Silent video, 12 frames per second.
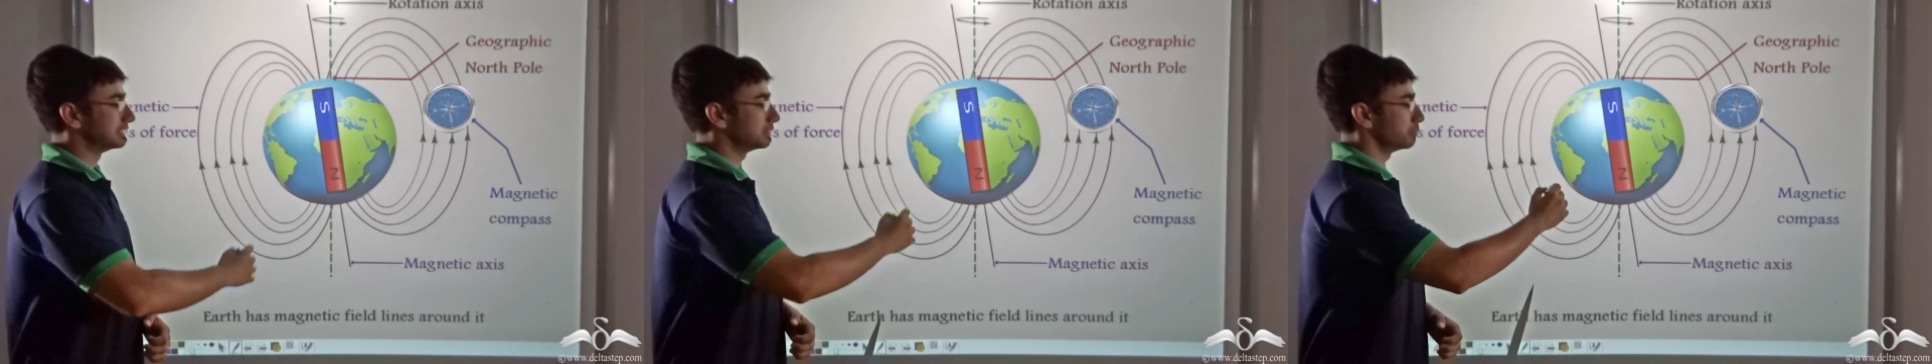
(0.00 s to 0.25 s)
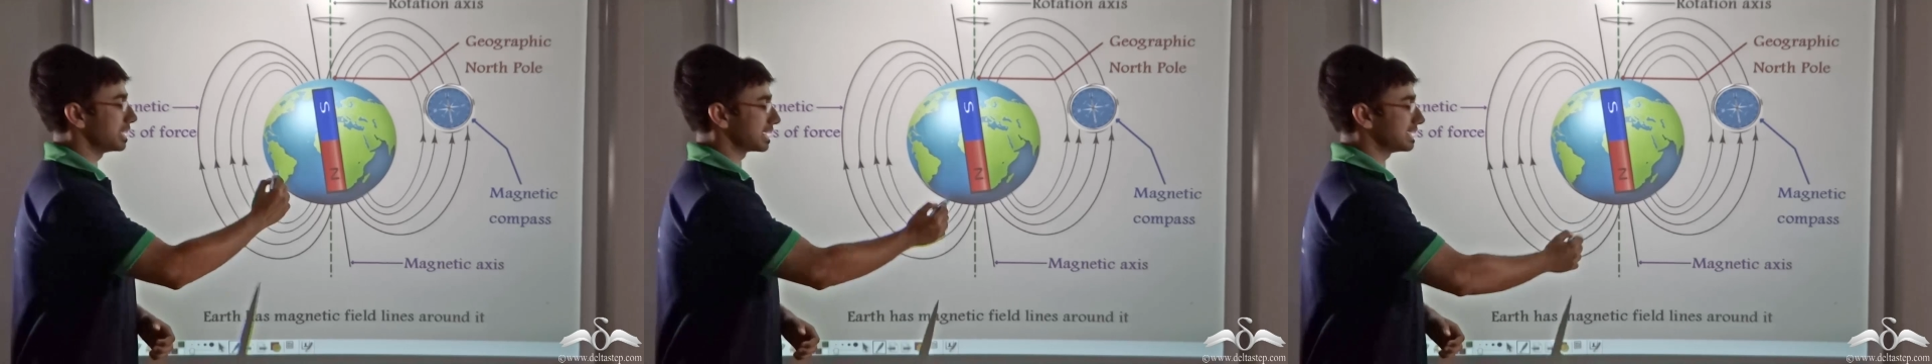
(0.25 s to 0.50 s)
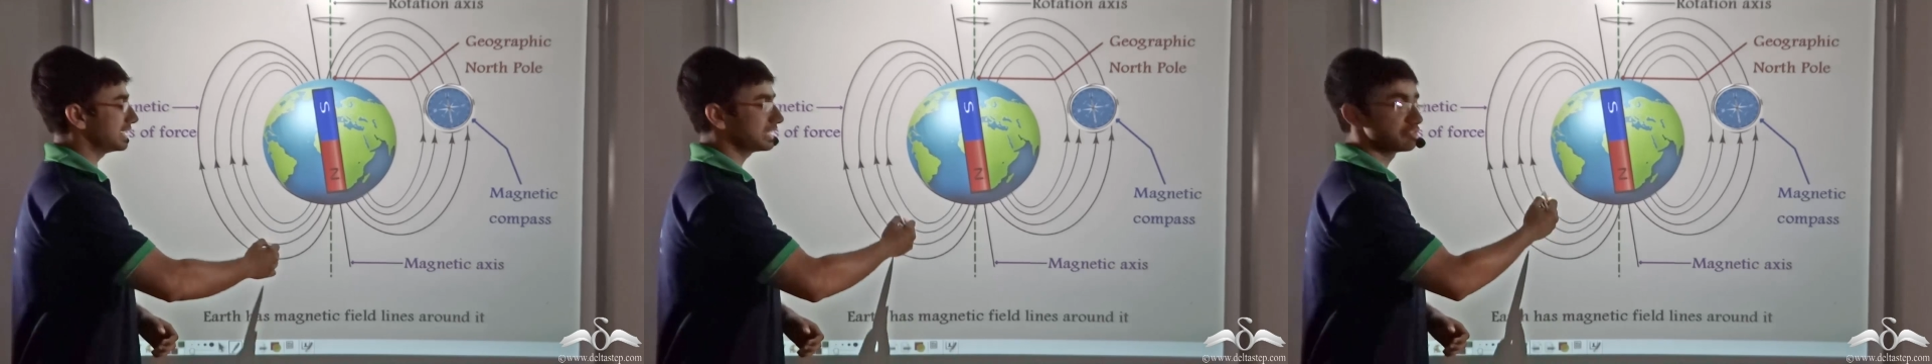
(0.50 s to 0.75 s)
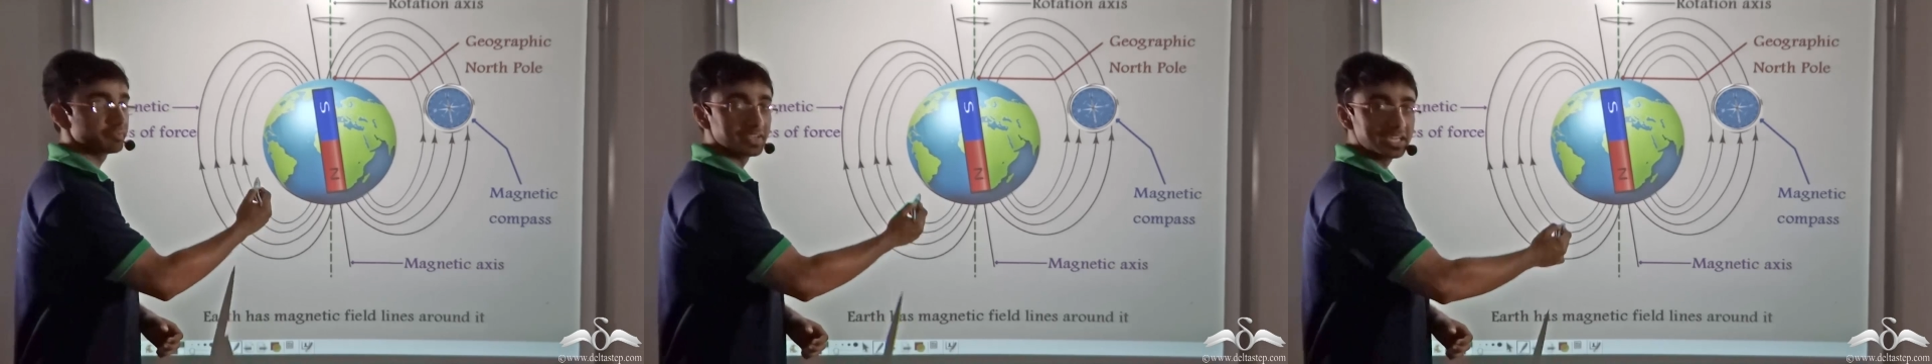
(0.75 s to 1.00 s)
the
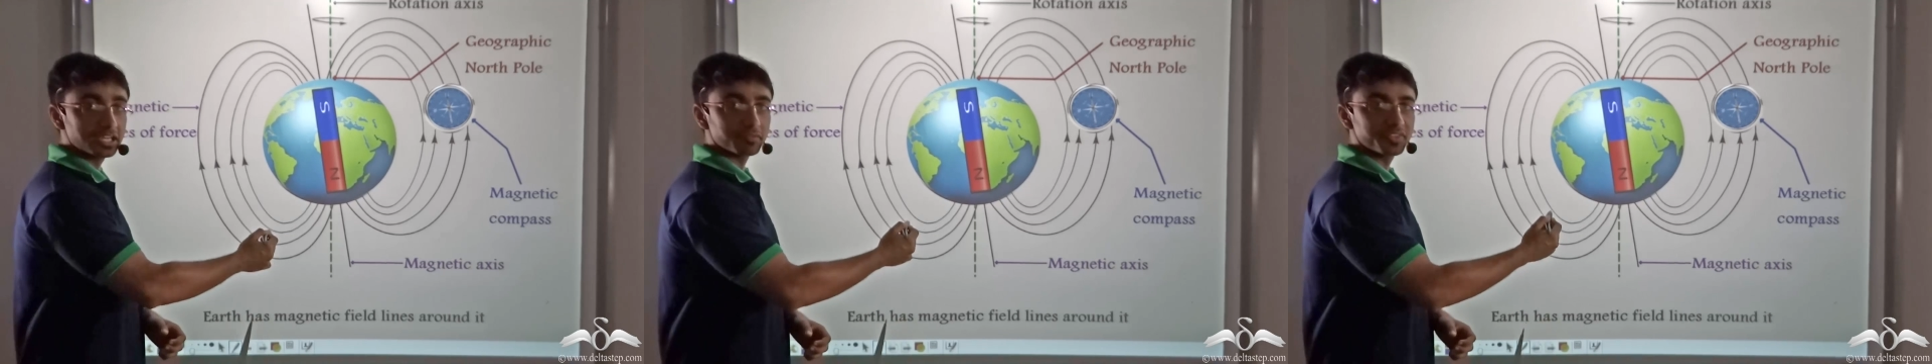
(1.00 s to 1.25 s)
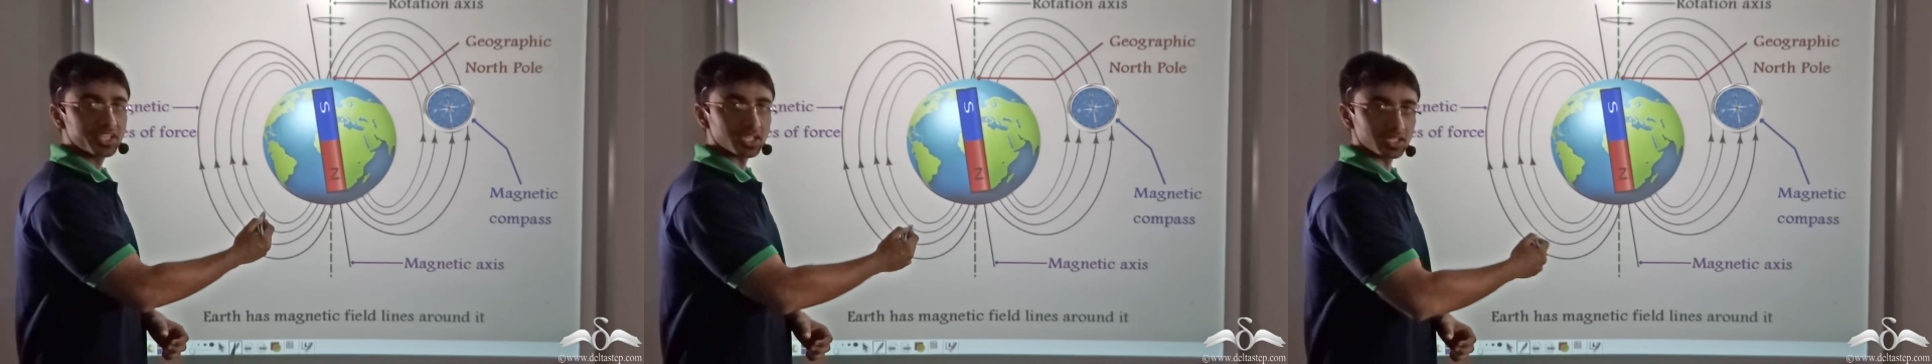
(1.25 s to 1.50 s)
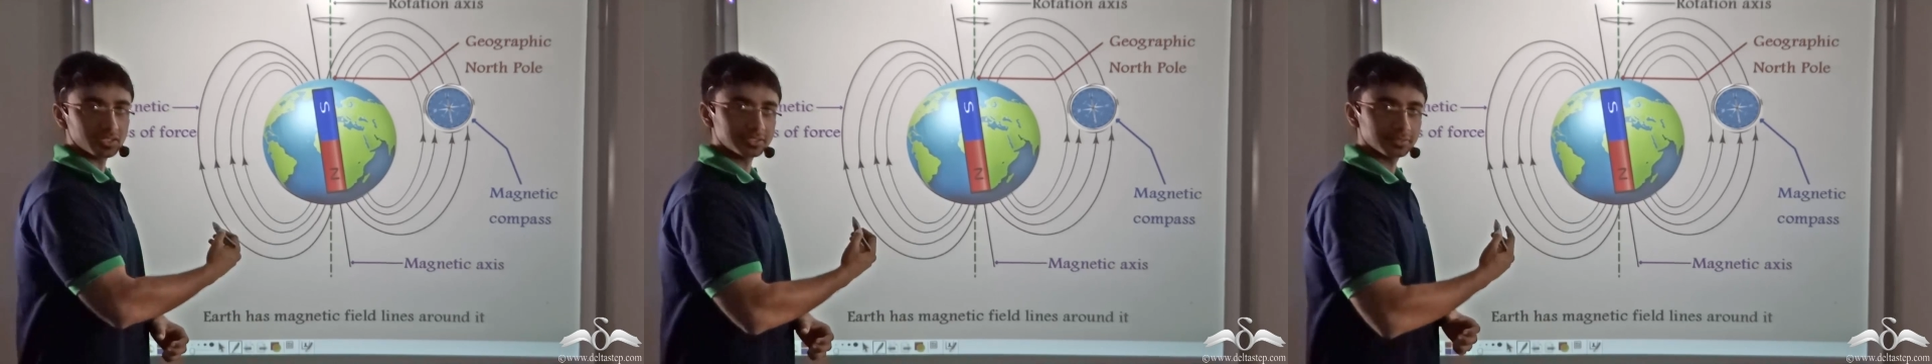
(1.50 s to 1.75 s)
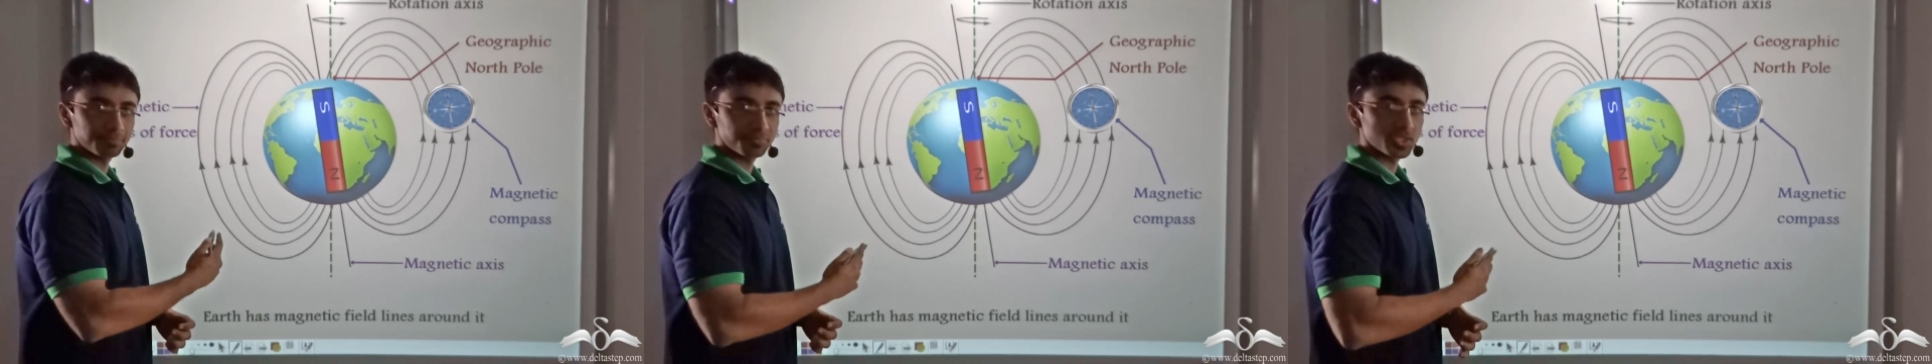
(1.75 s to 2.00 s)
magnetic field of the earth,